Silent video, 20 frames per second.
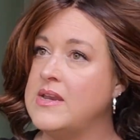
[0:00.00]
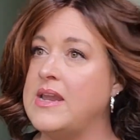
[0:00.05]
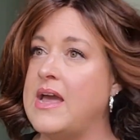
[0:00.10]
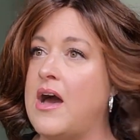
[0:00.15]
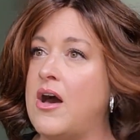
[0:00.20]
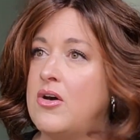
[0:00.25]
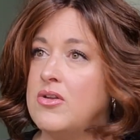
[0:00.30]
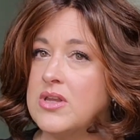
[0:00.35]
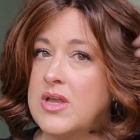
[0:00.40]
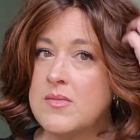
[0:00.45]

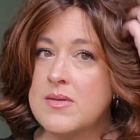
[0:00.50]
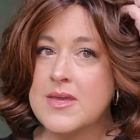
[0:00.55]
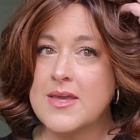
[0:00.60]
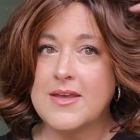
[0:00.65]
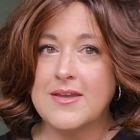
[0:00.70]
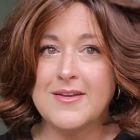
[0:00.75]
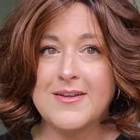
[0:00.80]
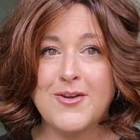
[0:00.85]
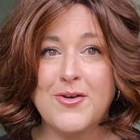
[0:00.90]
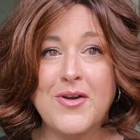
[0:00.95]
Now, let
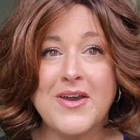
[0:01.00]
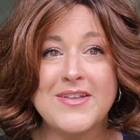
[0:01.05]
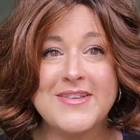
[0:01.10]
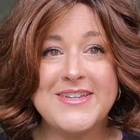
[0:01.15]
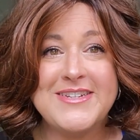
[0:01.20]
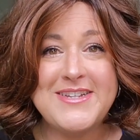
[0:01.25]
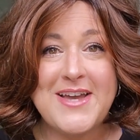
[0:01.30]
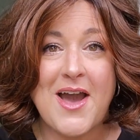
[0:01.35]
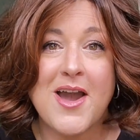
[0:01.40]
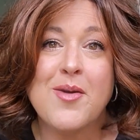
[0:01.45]
me
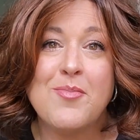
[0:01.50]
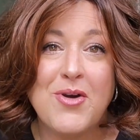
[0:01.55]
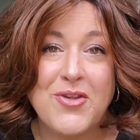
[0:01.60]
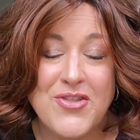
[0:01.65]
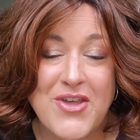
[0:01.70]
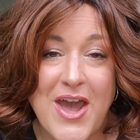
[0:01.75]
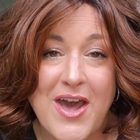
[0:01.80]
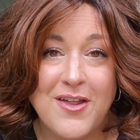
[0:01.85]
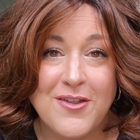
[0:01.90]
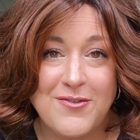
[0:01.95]
quickly talk
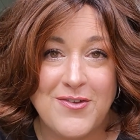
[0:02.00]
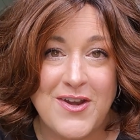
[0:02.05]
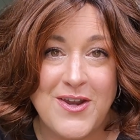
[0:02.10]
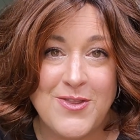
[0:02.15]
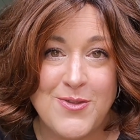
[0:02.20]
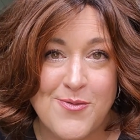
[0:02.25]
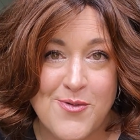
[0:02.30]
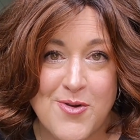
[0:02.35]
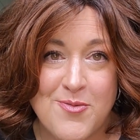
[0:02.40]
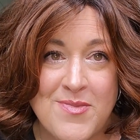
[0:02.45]
about the elephant
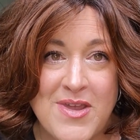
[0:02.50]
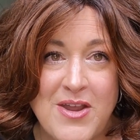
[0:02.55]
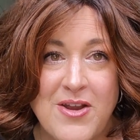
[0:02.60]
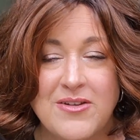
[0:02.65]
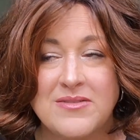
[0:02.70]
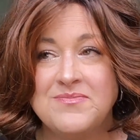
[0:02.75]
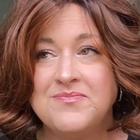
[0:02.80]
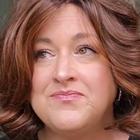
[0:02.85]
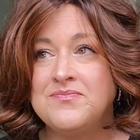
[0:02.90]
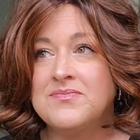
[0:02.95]
in the room
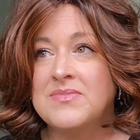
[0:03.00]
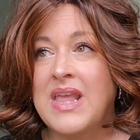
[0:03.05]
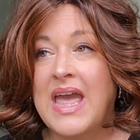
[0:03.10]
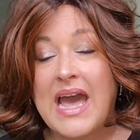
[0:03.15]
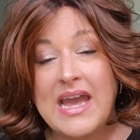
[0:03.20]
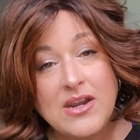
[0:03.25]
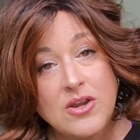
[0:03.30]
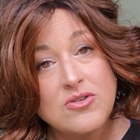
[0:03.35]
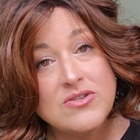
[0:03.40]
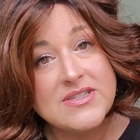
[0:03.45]
here.
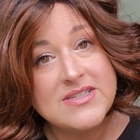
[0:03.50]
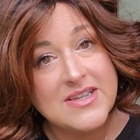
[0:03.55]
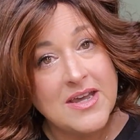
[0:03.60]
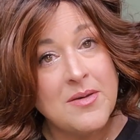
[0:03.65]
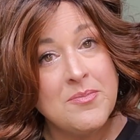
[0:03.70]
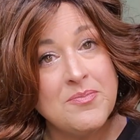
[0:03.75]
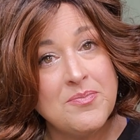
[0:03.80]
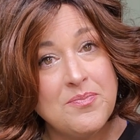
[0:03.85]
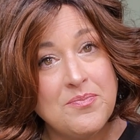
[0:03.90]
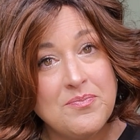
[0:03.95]
I know
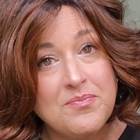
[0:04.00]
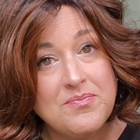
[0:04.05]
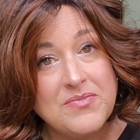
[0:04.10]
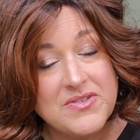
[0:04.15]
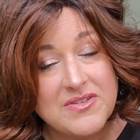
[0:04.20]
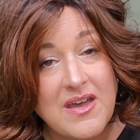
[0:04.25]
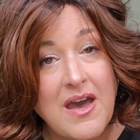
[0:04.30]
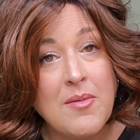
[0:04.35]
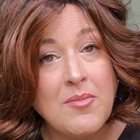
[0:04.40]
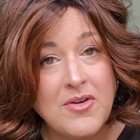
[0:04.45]
some
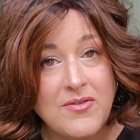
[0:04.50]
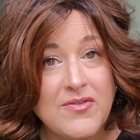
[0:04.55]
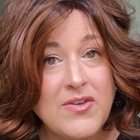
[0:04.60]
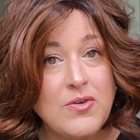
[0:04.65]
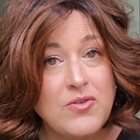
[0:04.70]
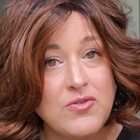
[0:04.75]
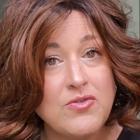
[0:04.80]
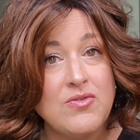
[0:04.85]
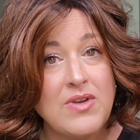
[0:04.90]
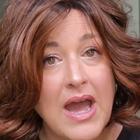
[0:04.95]
some of
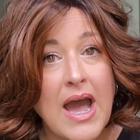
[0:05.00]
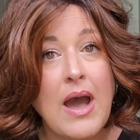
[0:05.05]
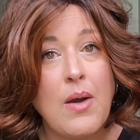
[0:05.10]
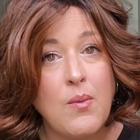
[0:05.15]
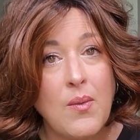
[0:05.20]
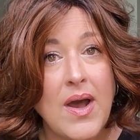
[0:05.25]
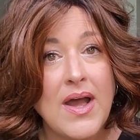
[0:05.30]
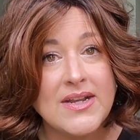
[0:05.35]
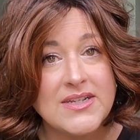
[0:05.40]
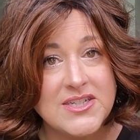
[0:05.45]
you do
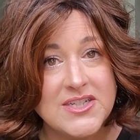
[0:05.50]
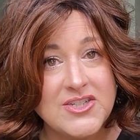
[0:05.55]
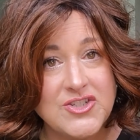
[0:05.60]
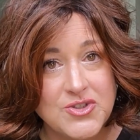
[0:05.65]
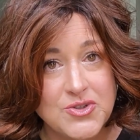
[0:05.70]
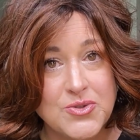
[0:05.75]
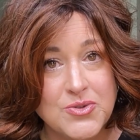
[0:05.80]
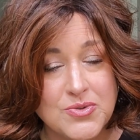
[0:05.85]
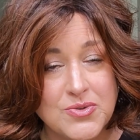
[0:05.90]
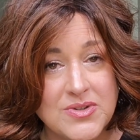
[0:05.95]
not want to
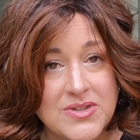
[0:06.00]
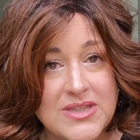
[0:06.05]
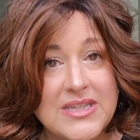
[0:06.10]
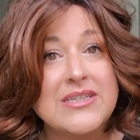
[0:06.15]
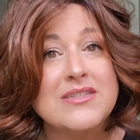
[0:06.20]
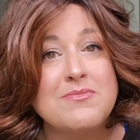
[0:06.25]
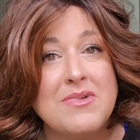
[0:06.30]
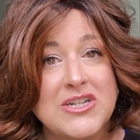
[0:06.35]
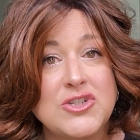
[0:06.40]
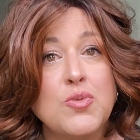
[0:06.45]
do
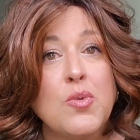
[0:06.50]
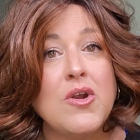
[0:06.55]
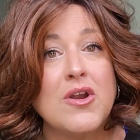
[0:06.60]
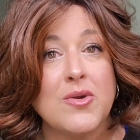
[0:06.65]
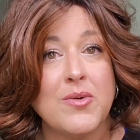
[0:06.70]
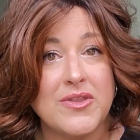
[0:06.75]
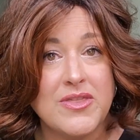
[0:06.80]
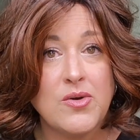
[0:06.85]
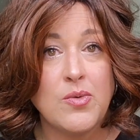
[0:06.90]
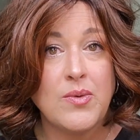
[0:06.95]
this much
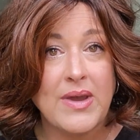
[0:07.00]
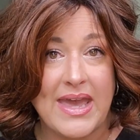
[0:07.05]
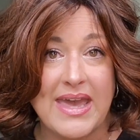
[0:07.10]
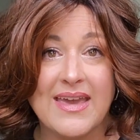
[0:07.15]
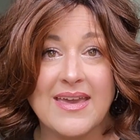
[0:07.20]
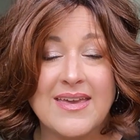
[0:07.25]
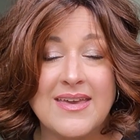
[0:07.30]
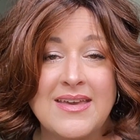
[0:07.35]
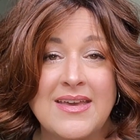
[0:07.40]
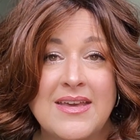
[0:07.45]
work with a
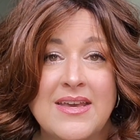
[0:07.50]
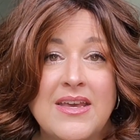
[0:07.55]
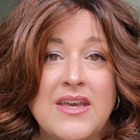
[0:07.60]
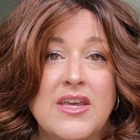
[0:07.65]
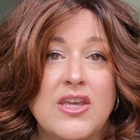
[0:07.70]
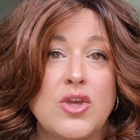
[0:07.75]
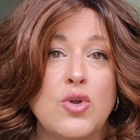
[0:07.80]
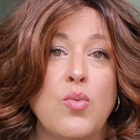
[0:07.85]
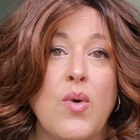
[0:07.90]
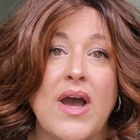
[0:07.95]
wig.
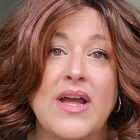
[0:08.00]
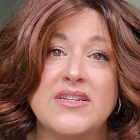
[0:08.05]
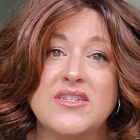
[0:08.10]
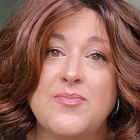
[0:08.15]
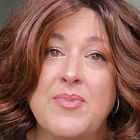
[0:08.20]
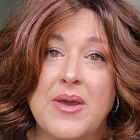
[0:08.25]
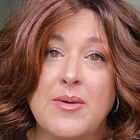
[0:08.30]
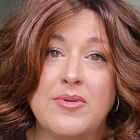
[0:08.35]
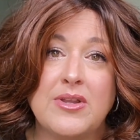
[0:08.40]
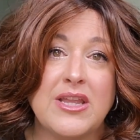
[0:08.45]
You want
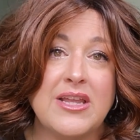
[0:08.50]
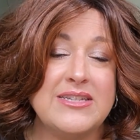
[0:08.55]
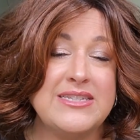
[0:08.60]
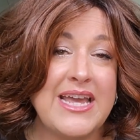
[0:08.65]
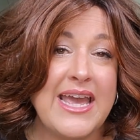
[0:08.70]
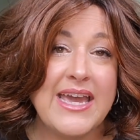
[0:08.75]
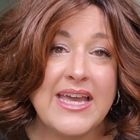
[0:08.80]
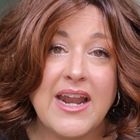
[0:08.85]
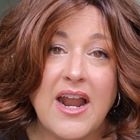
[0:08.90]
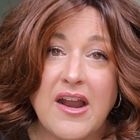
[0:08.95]
to be able to
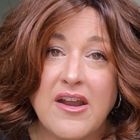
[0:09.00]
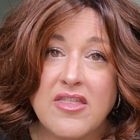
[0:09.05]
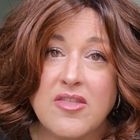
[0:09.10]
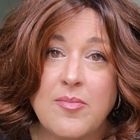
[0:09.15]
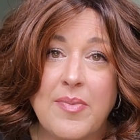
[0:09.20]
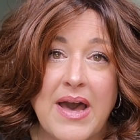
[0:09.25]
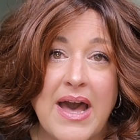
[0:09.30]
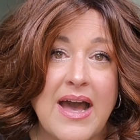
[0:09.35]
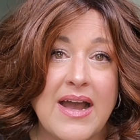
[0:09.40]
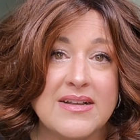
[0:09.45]
take it out of
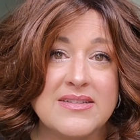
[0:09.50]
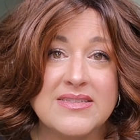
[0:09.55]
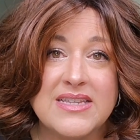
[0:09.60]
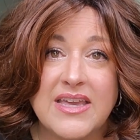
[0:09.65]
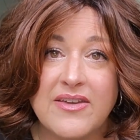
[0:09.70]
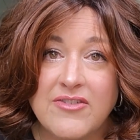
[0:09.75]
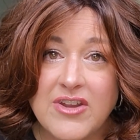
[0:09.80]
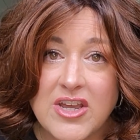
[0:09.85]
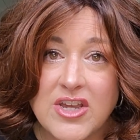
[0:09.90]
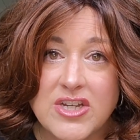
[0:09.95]
the box,
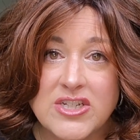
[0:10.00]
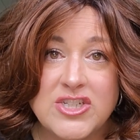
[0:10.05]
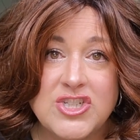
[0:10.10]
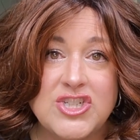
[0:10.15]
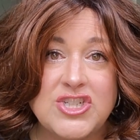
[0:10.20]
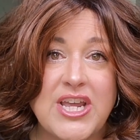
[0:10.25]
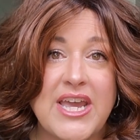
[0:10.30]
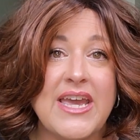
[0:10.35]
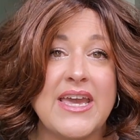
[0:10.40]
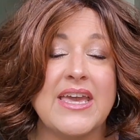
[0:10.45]
give it a good
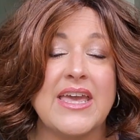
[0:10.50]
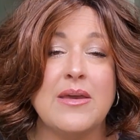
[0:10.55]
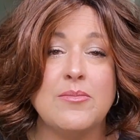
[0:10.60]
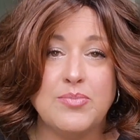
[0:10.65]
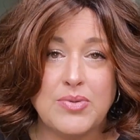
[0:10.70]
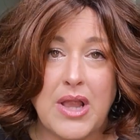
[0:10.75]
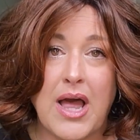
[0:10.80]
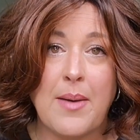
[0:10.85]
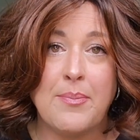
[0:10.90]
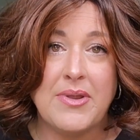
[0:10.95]
shape,
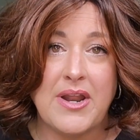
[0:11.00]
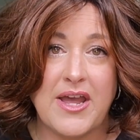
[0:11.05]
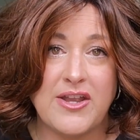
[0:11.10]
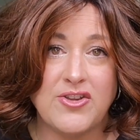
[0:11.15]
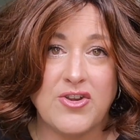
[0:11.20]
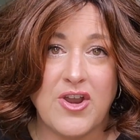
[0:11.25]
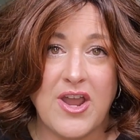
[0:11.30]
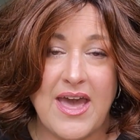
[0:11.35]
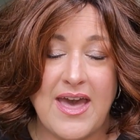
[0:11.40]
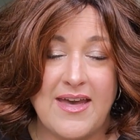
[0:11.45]
and plop it
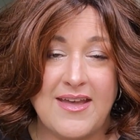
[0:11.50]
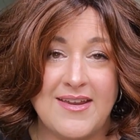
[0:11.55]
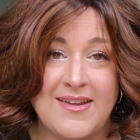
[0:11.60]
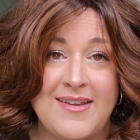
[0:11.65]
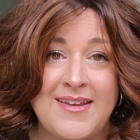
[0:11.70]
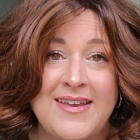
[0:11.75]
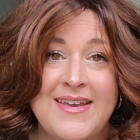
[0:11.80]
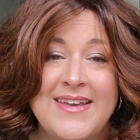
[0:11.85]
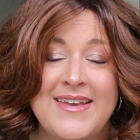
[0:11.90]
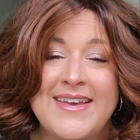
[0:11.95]
on your
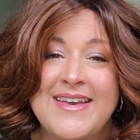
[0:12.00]
head.